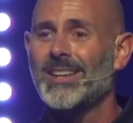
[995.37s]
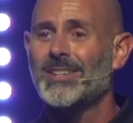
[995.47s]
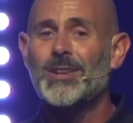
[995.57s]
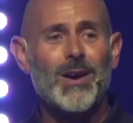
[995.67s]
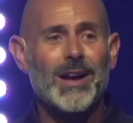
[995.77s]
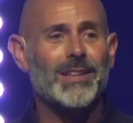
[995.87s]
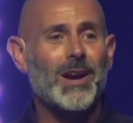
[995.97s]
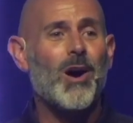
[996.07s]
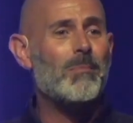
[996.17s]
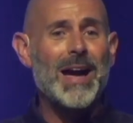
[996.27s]
you know,
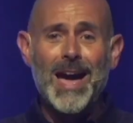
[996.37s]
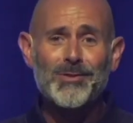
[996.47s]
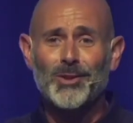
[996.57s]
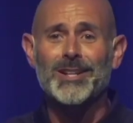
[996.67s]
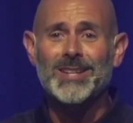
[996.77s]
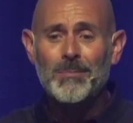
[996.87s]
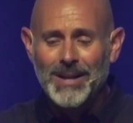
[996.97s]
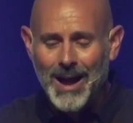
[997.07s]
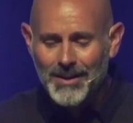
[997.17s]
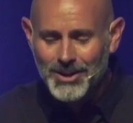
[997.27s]
all my athletes, I,
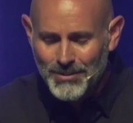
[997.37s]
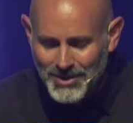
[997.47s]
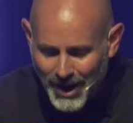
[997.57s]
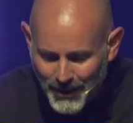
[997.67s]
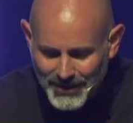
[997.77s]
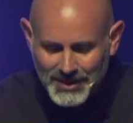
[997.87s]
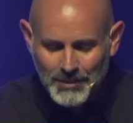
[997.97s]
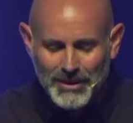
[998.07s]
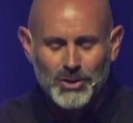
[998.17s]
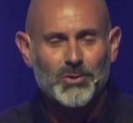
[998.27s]
you know it's to
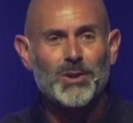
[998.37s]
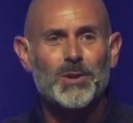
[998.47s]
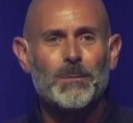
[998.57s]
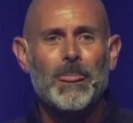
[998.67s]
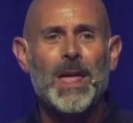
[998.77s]
be true.